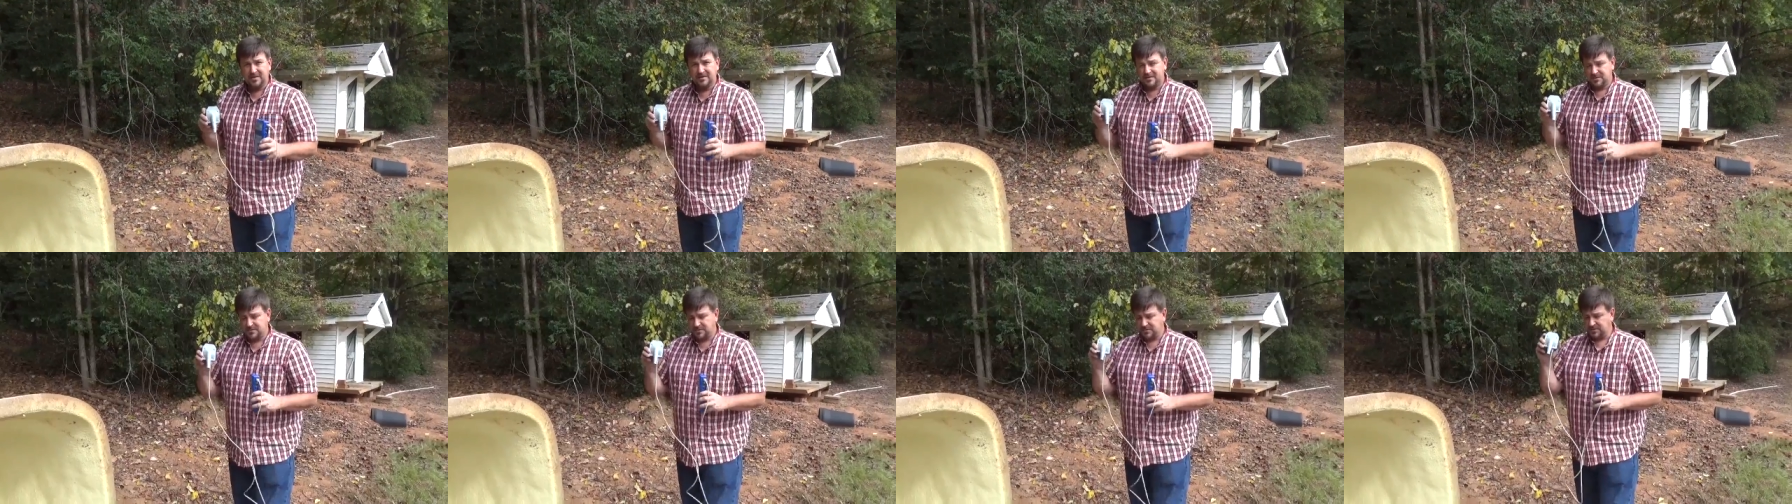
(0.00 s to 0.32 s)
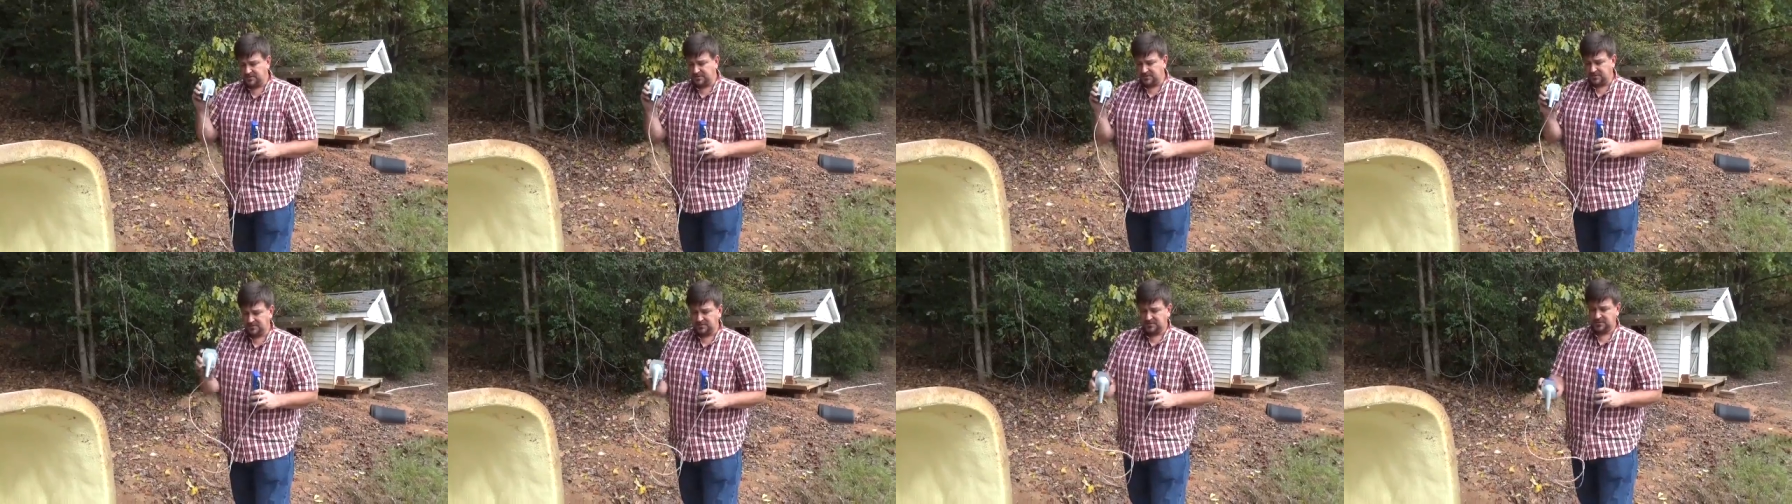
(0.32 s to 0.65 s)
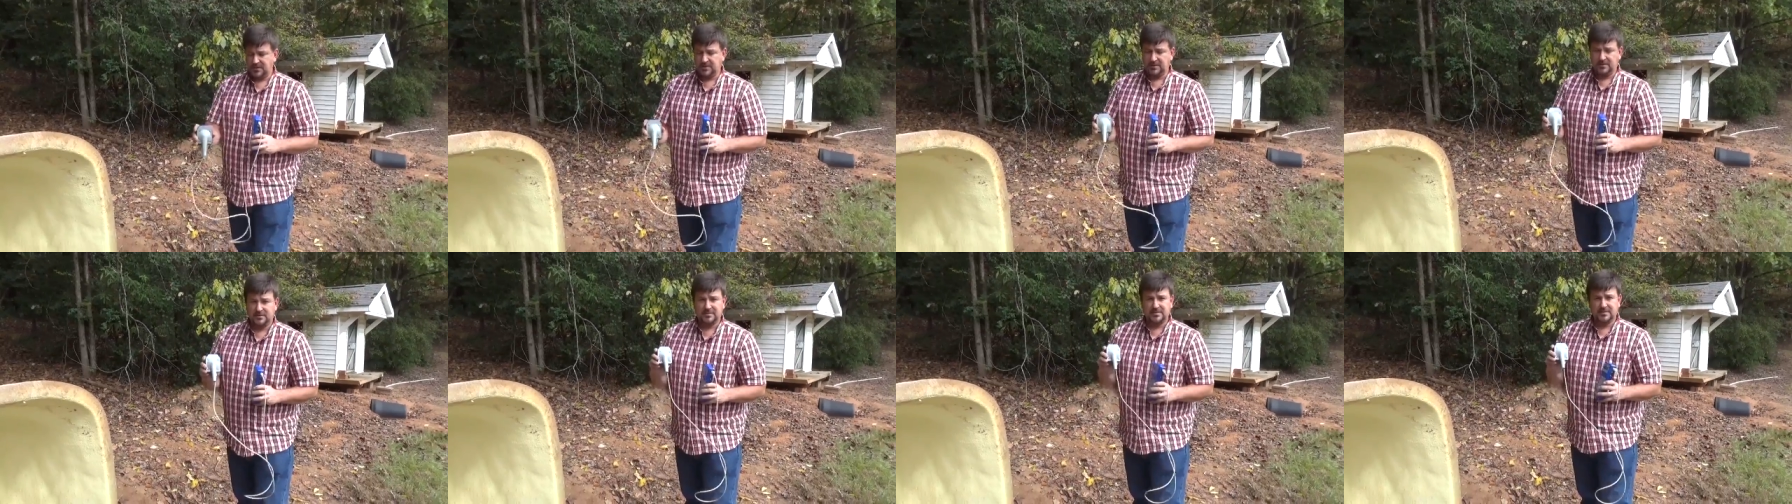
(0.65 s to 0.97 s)
to just
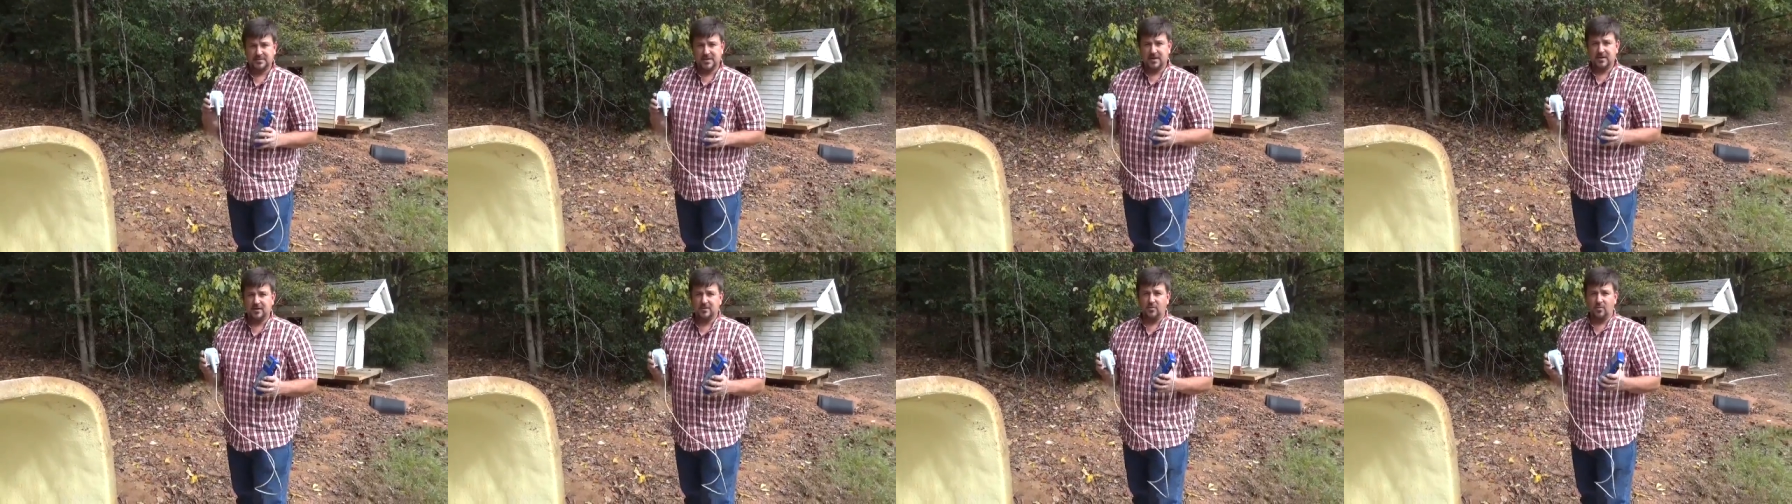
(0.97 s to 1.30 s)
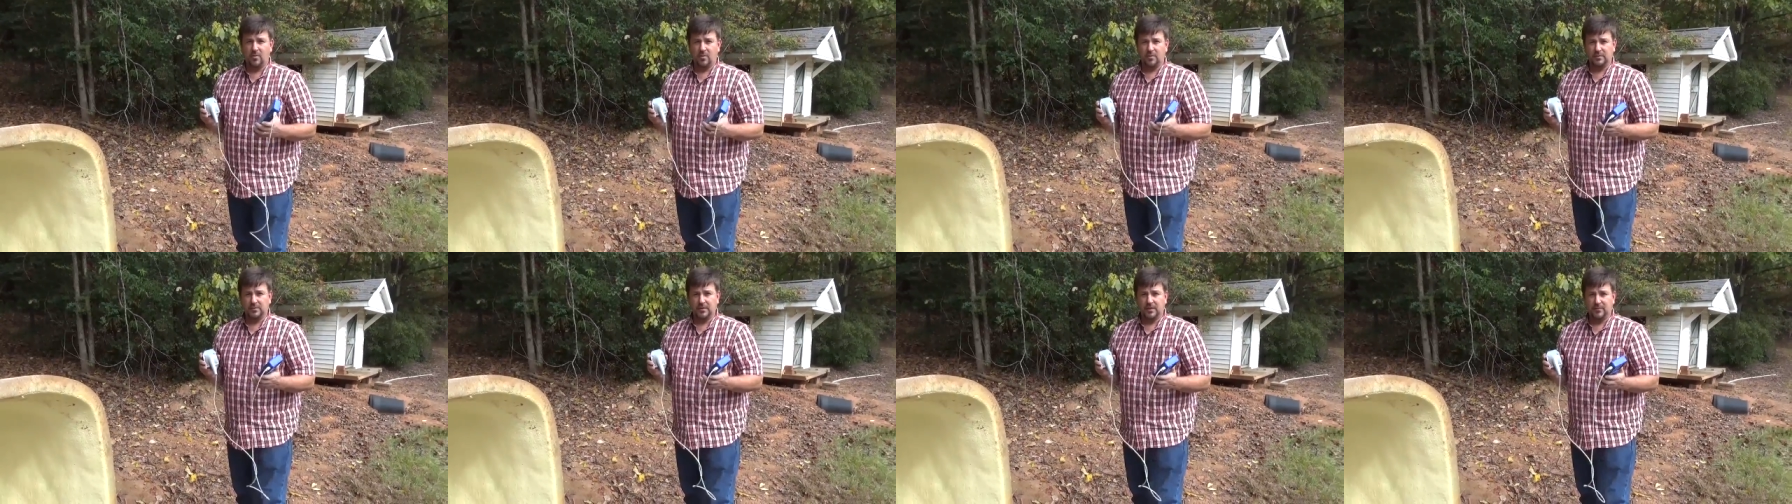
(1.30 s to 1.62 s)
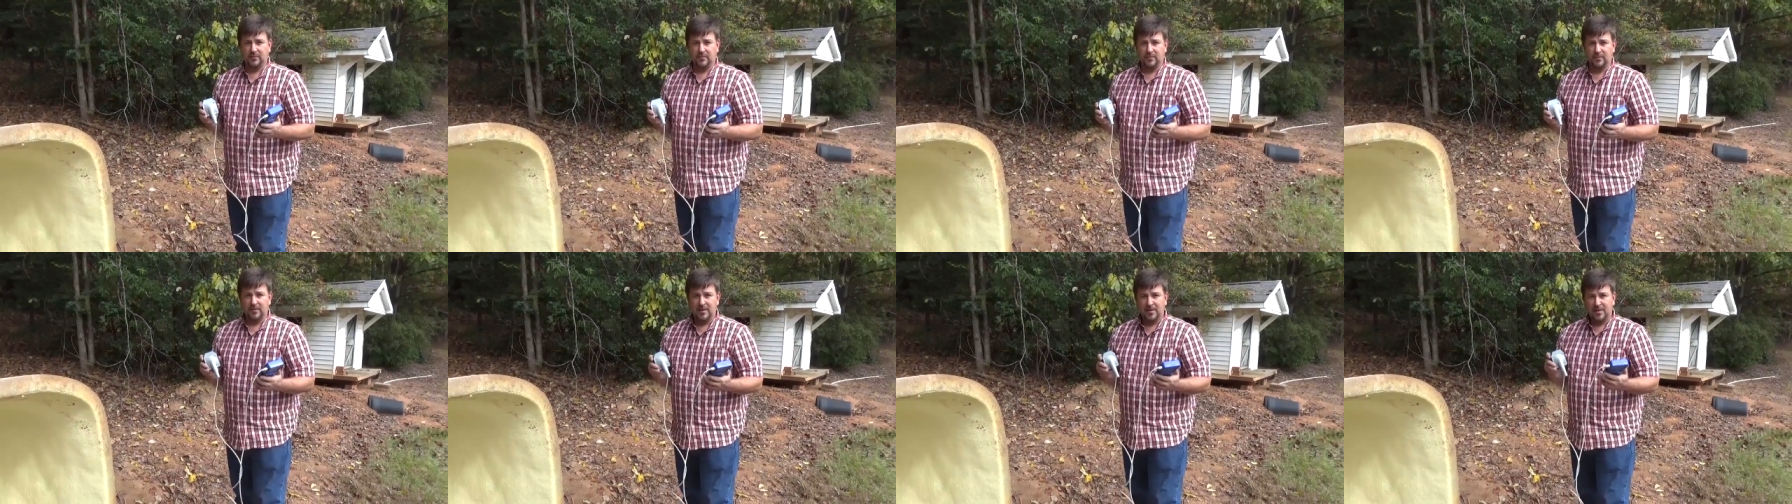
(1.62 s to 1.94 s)
check the static water
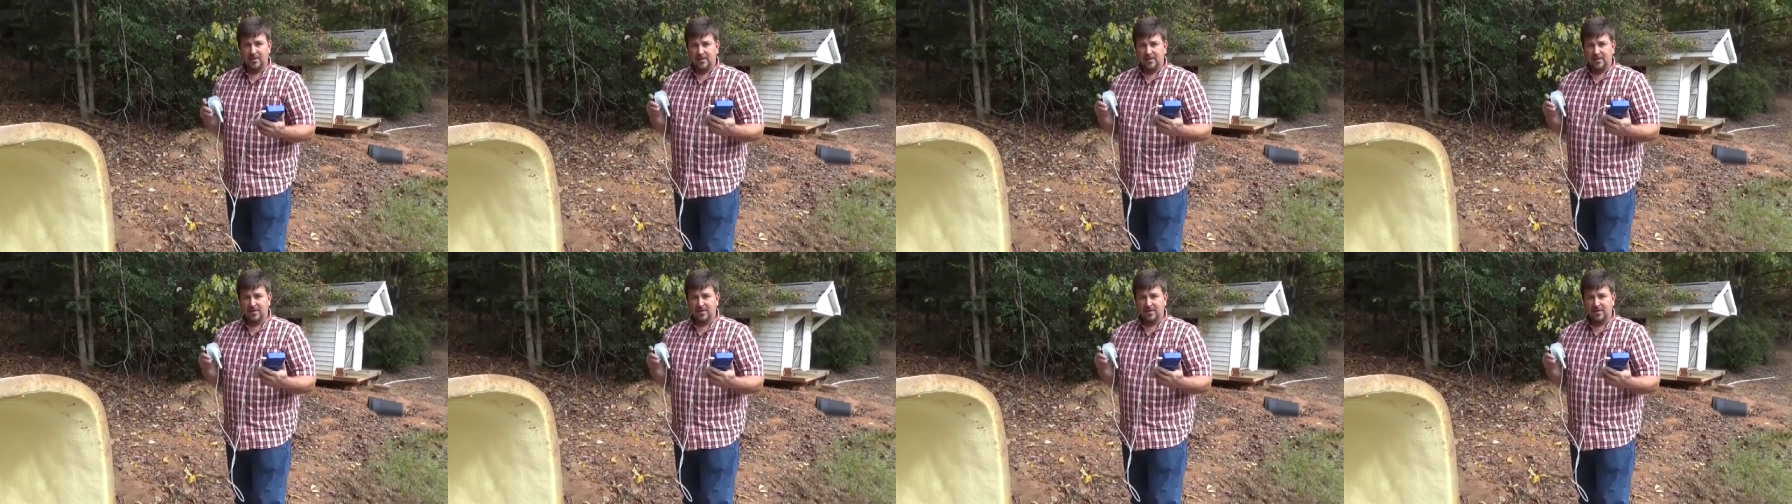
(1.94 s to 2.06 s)
level.